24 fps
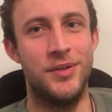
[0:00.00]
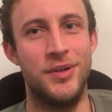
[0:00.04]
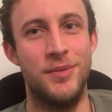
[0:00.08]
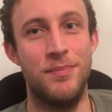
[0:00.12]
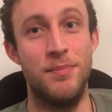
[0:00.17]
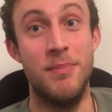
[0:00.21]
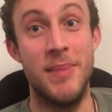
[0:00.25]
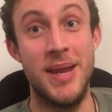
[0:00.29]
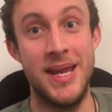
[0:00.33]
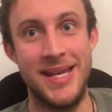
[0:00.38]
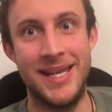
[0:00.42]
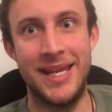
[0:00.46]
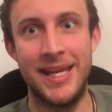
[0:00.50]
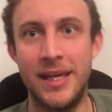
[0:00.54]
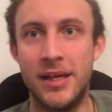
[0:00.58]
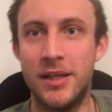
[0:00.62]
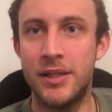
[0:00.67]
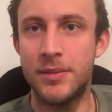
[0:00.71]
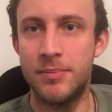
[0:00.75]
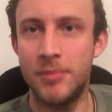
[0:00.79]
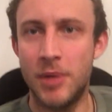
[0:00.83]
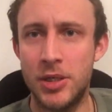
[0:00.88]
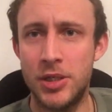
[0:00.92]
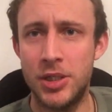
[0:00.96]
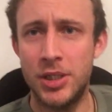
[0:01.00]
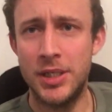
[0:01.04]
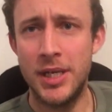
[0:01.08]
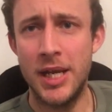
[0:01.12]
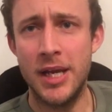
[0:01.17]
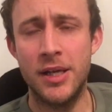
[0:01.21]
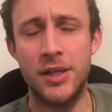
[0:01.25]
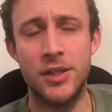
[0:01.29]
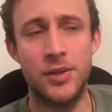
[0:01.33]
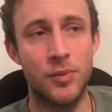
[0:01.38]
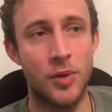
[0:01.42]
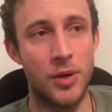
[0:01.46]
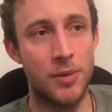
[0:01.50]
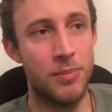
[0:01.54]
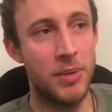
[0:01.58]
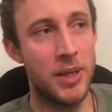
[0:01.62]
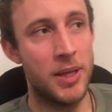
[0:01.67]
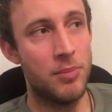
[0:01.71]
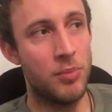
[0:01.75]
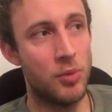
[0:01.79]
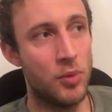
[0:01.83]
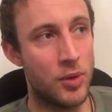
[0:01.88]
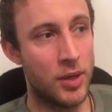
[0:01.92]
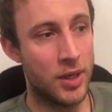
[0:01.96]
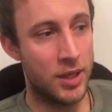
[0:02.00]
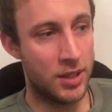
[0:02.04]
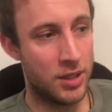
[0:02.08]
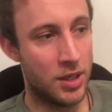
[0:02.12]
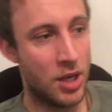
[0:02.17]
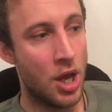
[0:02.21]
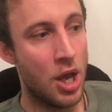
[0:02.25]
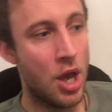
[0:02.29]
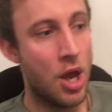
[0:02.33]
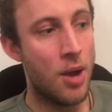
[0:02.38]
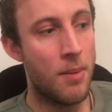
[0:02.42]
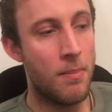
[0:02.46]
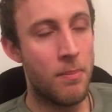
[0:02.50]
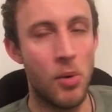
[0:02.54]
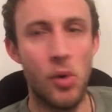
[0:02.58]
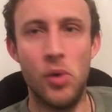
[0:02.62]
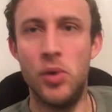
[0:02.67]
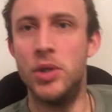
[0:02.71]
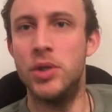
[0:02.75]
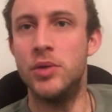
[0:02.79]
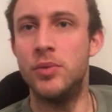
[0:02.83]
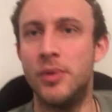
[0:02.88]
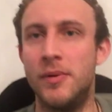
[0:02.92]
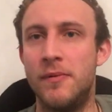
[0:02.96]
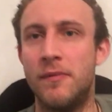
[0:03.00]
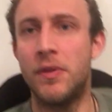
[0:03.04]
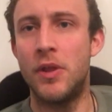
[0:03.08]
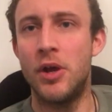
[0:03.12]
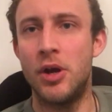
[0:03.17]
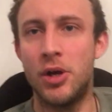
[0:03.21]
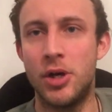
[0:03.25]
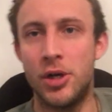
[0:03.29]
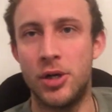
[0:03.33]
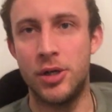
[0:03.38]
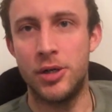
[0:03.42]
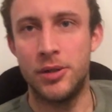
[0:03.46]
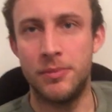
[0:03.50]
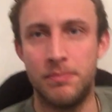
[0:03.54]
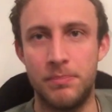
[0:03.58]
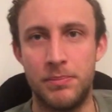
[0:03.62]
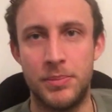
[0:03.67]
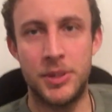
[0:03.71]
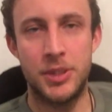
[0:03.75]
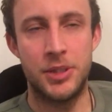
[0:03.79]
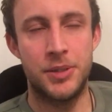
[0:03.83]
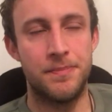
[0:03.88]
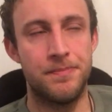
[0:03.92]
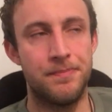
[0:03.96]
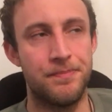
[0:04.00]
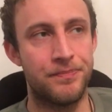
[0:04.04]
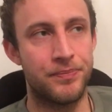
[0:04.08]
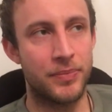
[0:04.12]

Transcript: making smudge sticks where people can bond with the herbs